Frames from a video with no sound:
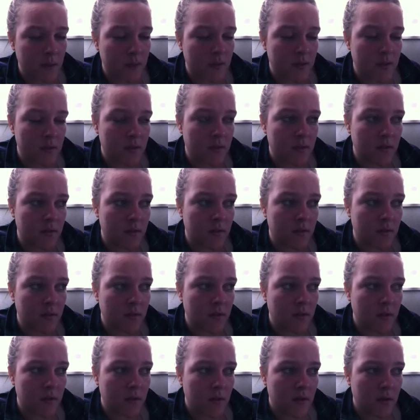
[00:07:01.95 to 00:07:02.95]
It wasn't,
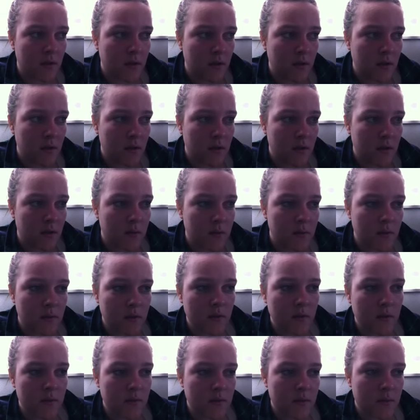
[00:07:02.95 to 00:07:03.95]

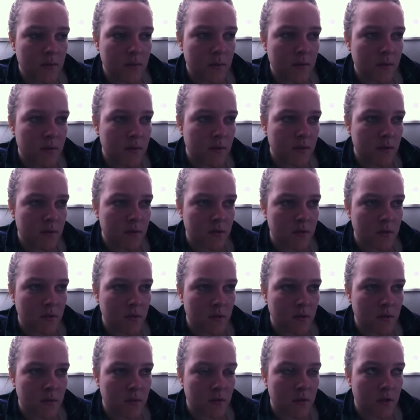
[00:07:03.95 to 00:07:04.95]
you know, sometimes you're just
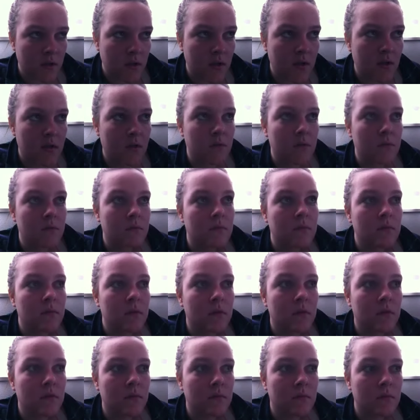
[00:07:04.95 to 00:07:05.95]
like, oh my god, I don't
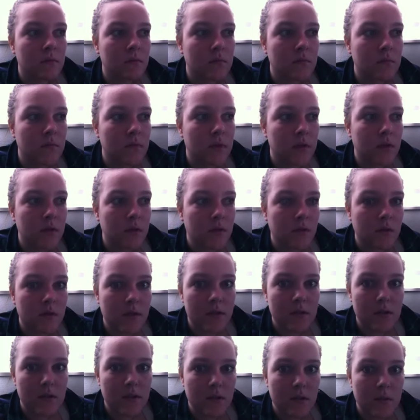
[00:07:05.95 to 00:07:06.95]
want to do
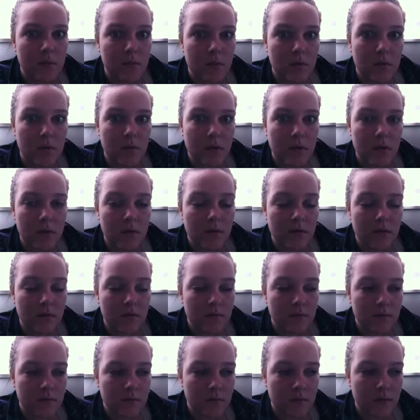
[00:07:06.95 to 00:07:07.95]
this anymore,
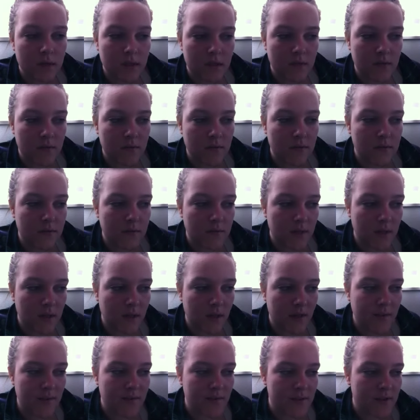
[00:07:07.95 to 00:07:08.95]
kind of
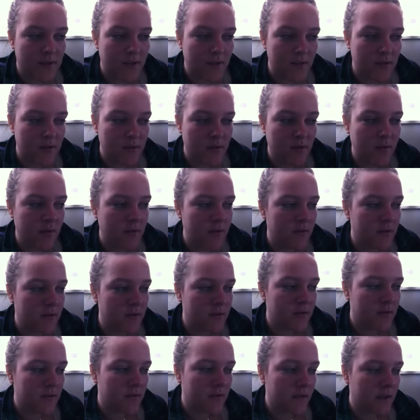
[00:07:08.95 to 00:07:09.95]
life in general, and you
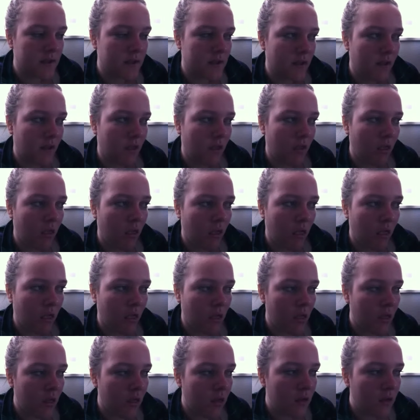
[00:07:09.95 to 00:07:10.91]
just feel like, ugh.